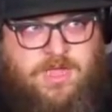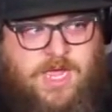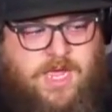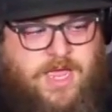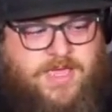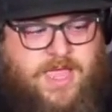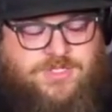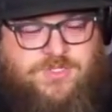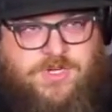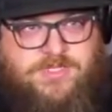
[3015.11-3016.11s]
Uh, I
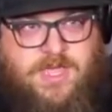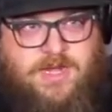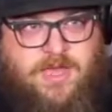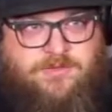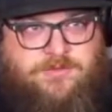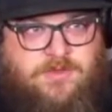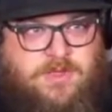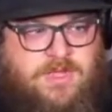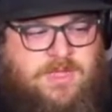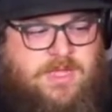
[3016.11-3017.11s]
can't stress that enough.
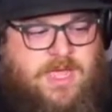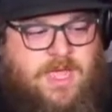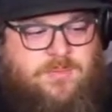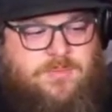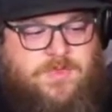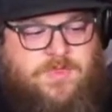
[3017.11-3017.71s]
Um,